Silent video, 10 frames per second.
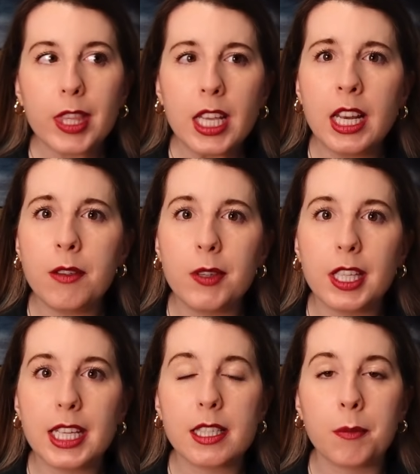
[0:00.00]
and I feel
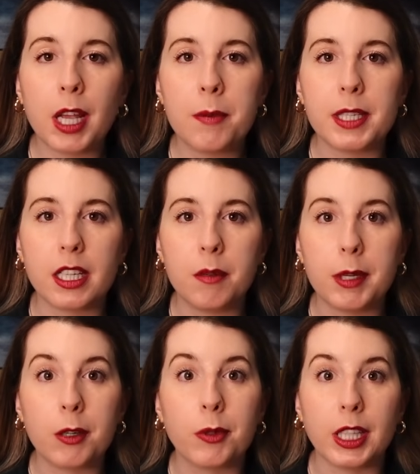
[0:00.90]
like sometimes it can
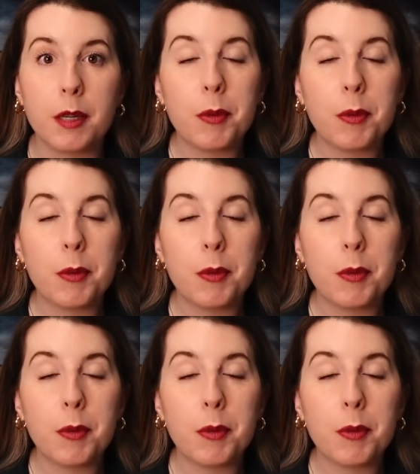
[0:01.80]
be a really